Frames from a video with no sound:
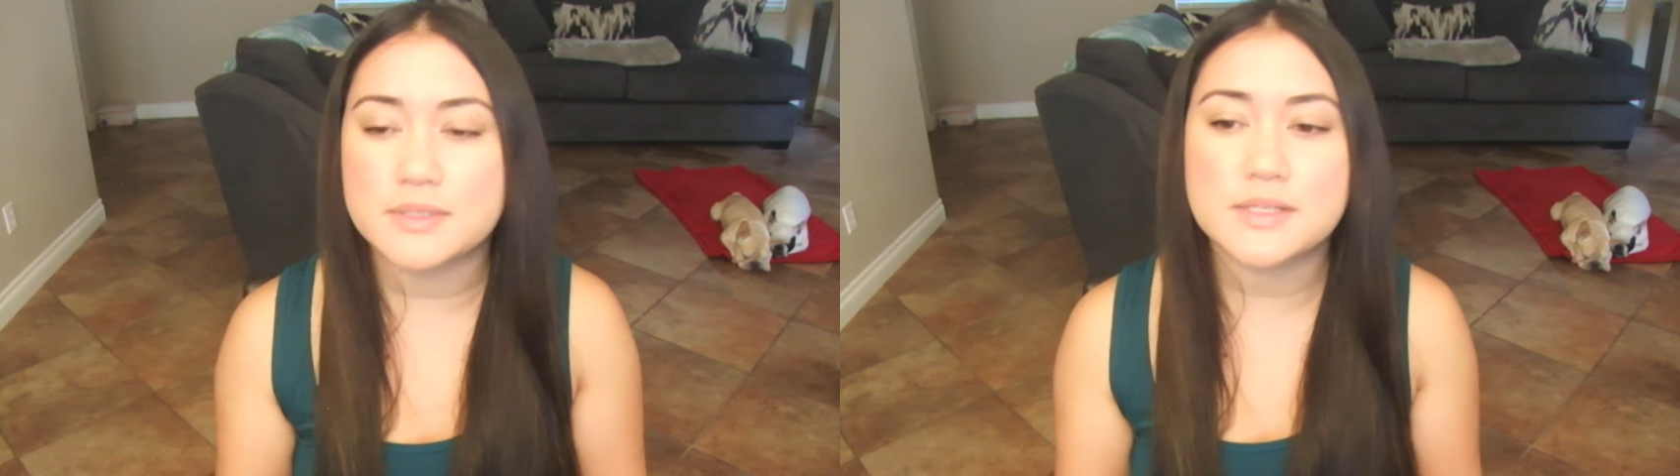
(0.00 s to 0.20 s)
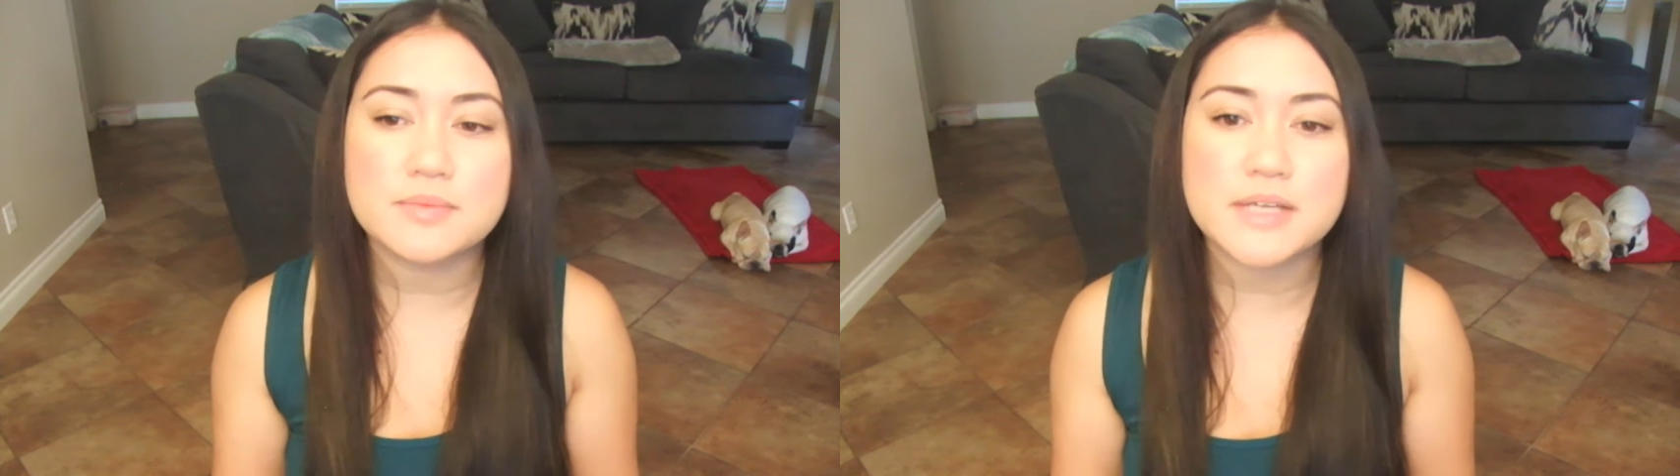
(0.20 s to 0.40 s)

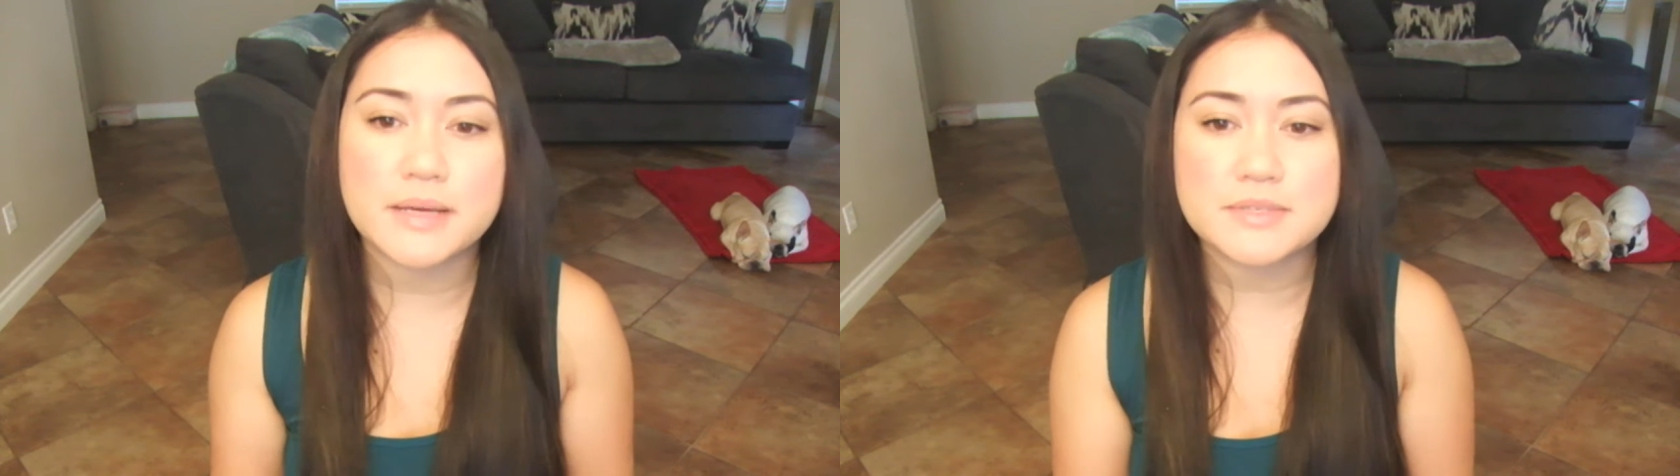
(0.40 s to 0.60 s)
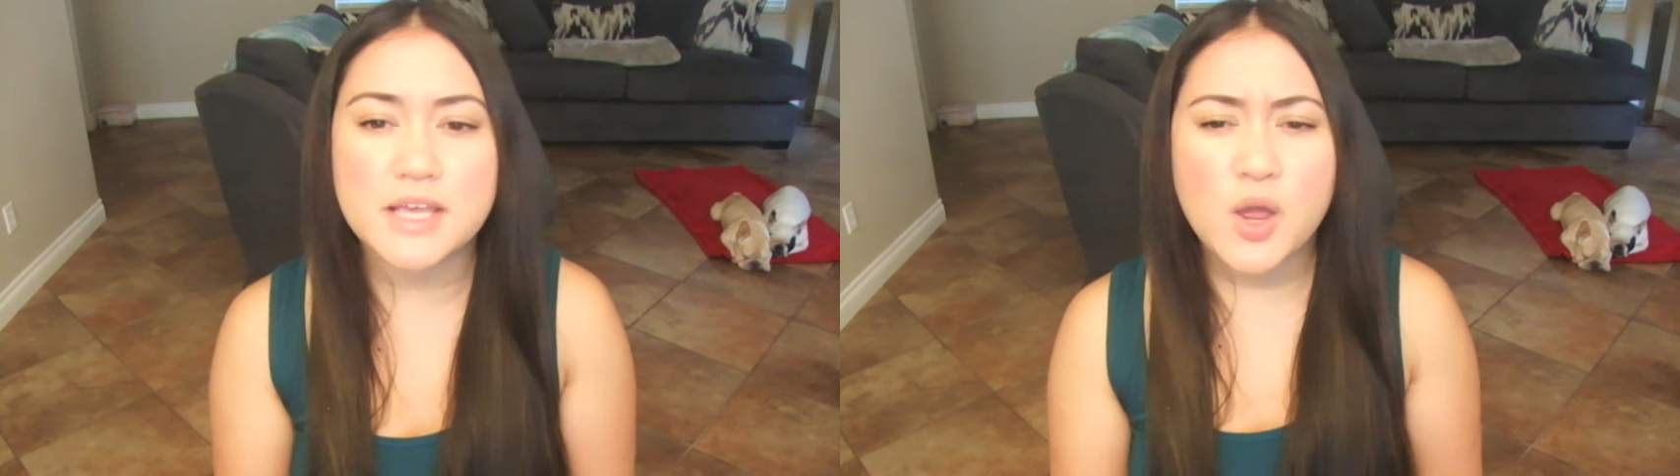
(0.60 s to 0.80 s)
but
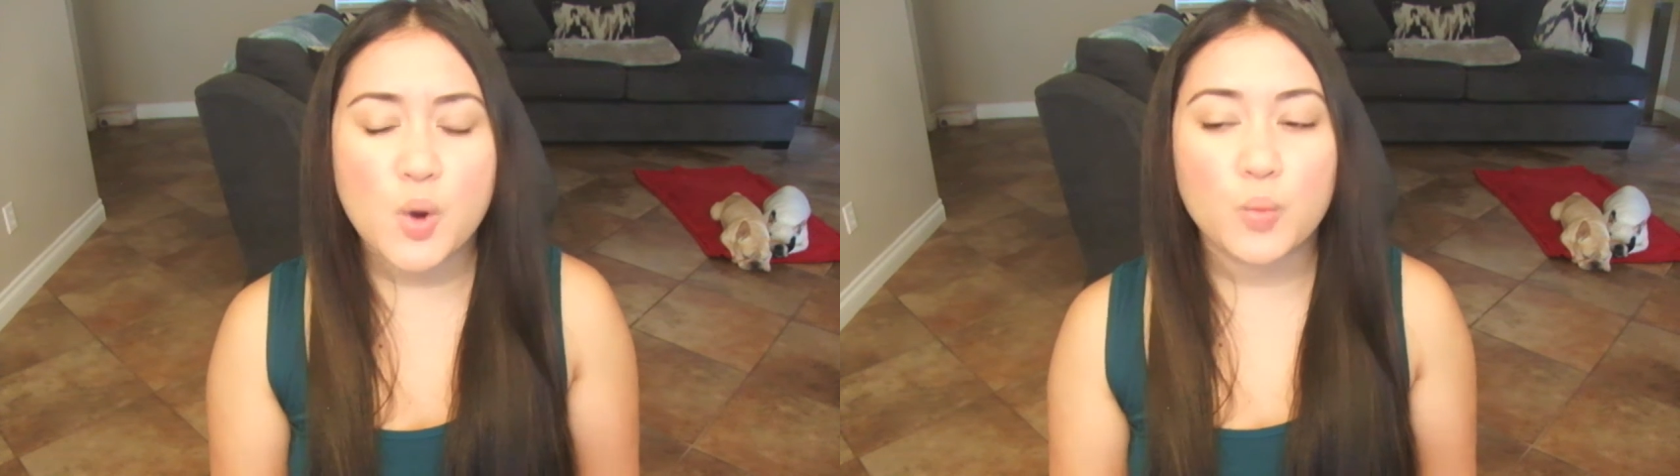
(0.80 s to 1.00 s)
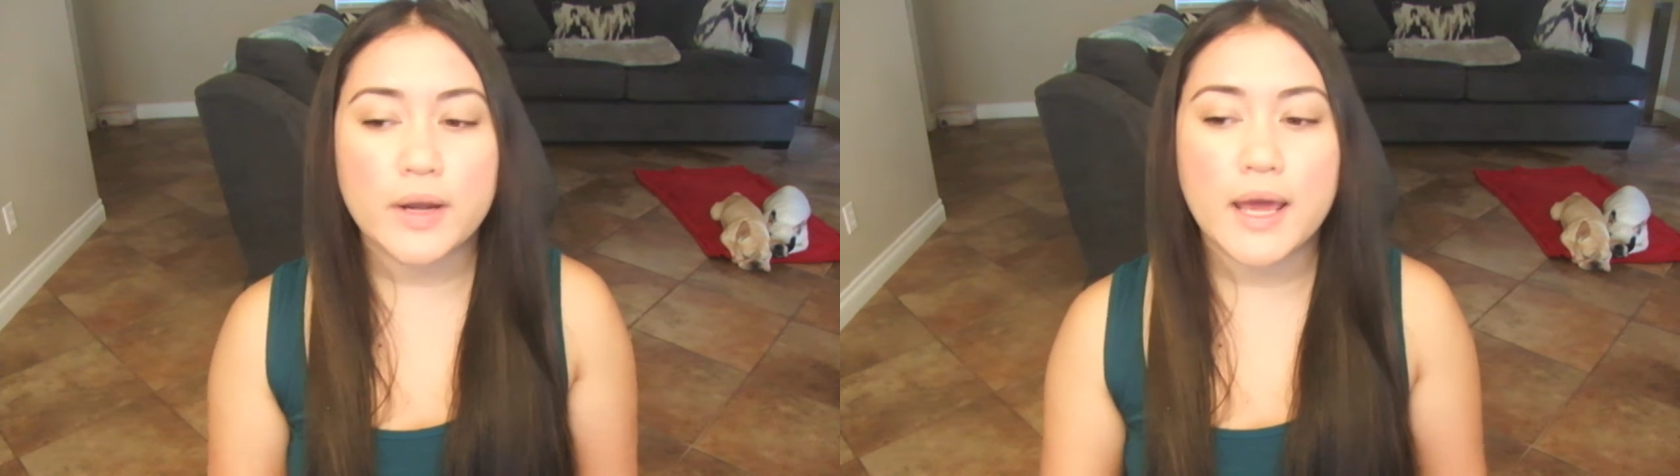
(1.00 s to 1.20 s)
sometimes
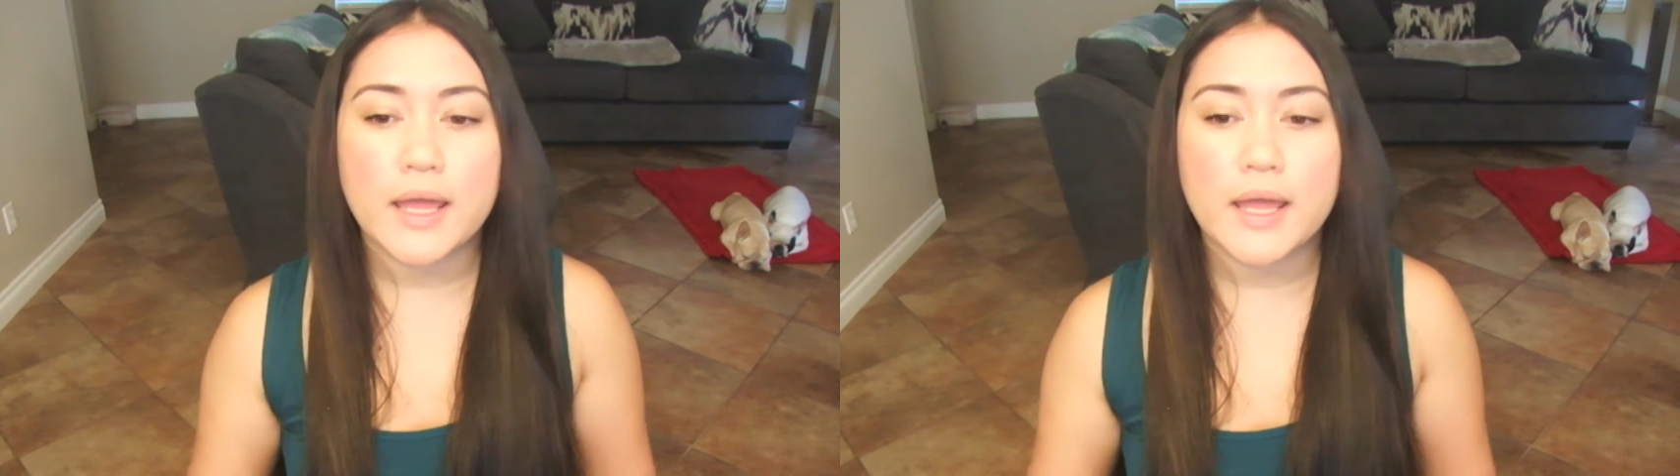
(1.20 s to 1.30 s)
when